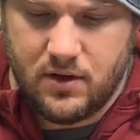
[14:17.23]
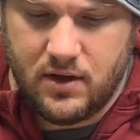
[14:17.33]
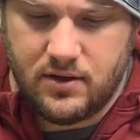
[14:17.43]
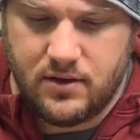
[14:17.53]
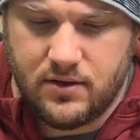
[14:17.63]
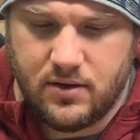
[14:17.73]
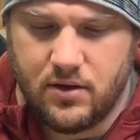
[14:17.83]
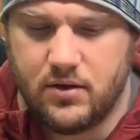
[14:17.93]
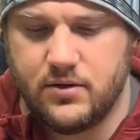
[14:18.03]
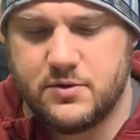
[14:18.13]
then,
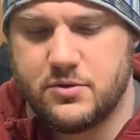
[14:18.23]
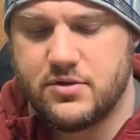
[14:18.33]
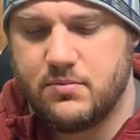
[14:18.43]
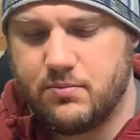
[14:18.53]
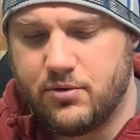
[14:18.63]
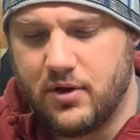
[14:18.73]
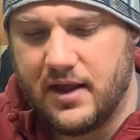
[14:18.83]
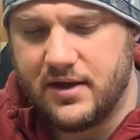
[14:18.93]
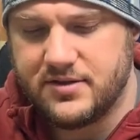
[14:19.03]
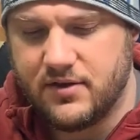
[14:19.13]
oh, this person put a
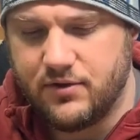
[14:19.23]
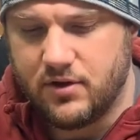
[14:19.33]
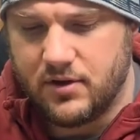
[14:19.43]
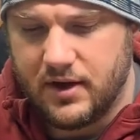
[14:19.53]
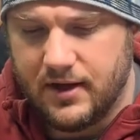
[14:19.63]
lot of stuff here.